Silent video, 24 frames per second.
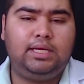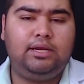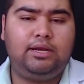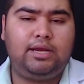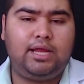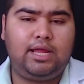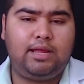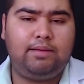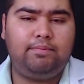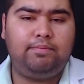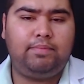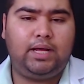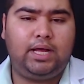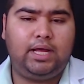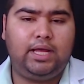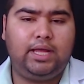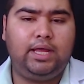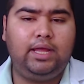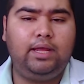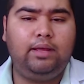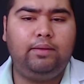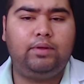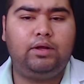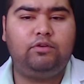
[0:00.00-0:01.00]

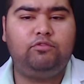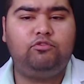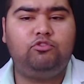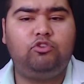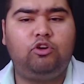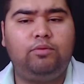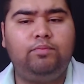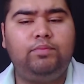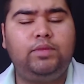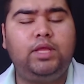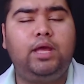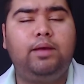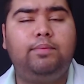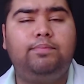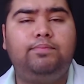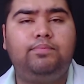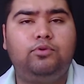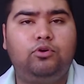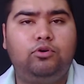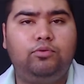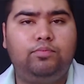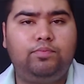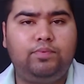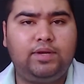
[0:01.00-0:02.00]
rami from the
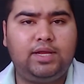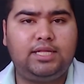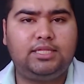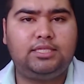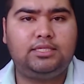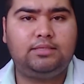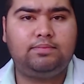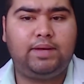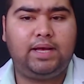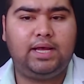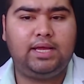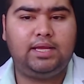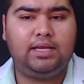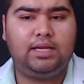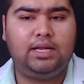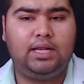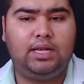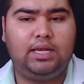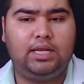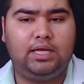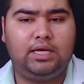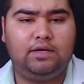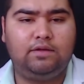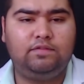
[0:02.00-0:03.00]
appropriate spinal
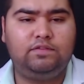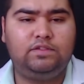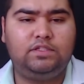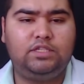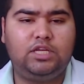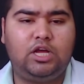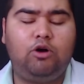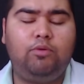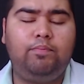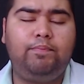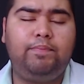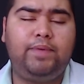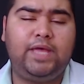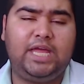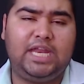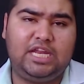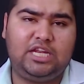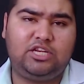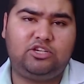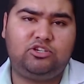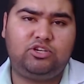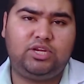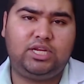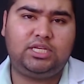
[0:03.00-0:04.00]
nerves now
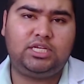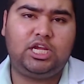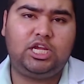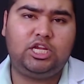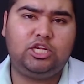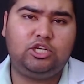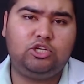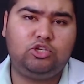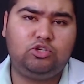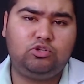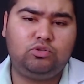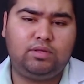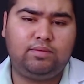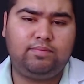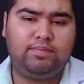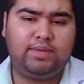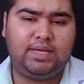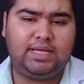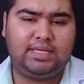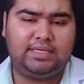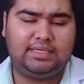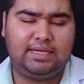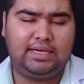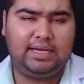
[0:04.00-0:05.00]
penetrate into the
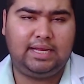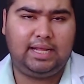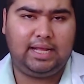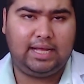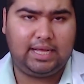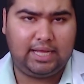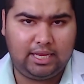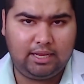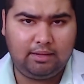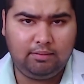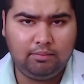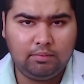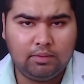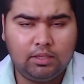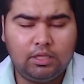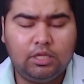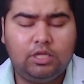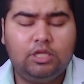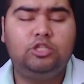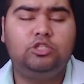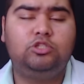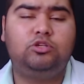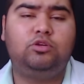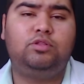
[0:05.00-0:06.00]
mesenchyme
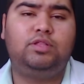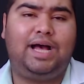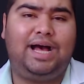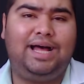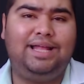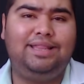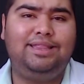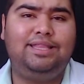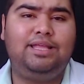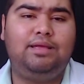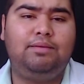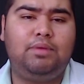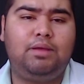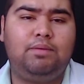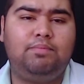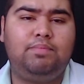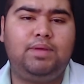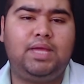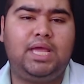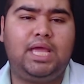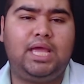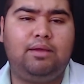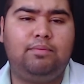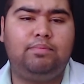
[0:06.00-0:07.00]
so that they may
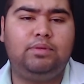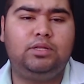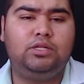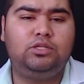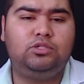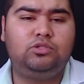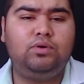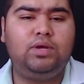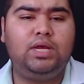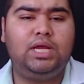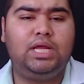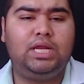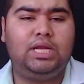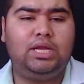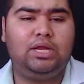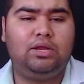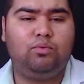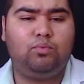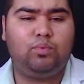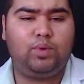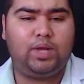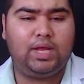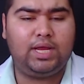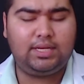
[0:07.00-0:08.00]
be able to
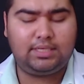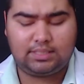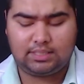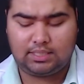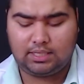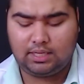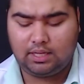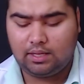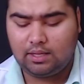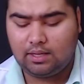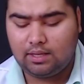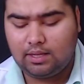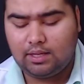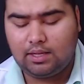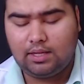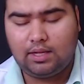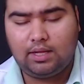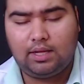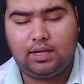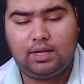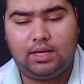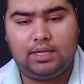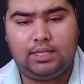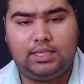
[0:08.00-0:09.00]
innervate
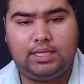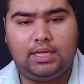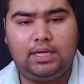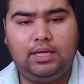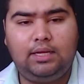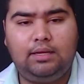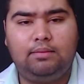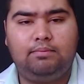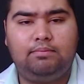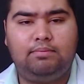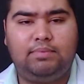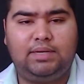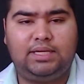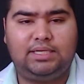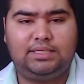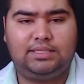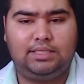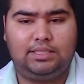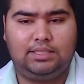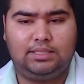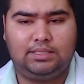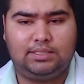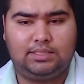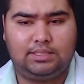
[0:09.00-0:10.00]
uh, the
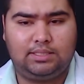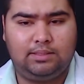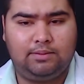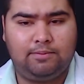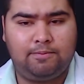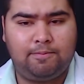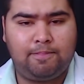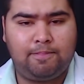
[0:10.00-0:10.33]
muscles.